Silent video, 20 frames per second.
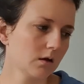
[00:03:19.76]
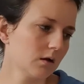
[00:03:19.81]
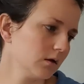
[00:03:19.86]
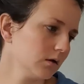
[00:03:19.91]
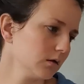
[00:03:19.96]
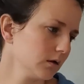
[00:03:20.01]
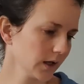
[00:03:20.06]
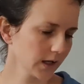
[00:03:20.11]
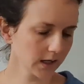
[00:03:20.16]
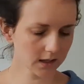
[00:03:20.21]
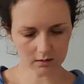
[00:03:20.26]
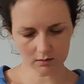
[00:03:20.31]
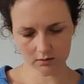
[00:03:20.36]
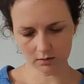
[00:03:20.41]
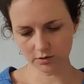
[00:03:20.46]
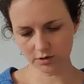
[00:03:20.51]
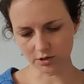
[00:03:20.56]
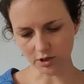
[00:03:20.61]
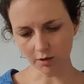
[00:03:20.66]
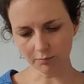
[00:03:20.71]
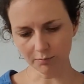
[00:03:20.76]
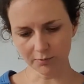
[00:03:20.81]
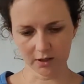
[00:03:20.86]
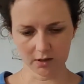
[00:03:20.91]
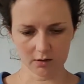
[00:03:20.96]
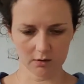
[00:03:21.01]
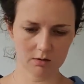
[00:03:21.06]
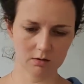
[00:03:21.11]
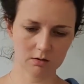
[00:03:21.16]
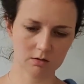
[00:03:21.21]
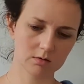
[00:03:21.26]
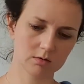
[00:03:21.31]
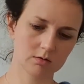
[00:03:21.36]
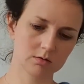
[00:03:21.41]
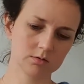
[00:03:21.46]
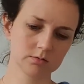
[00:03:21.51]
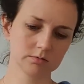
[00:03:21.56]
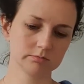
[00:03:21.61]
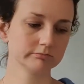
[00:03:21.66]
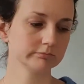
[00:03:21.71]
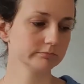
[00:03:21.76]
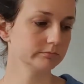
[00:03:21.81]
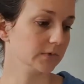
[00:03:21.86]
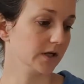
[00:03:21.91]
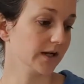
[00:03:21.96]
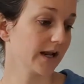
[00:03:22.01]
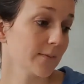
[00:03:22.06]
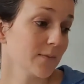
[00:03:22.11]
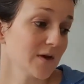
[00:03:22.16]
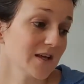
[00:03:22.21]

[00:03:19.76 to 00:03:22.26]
Okay, I'll go shopping. But I'm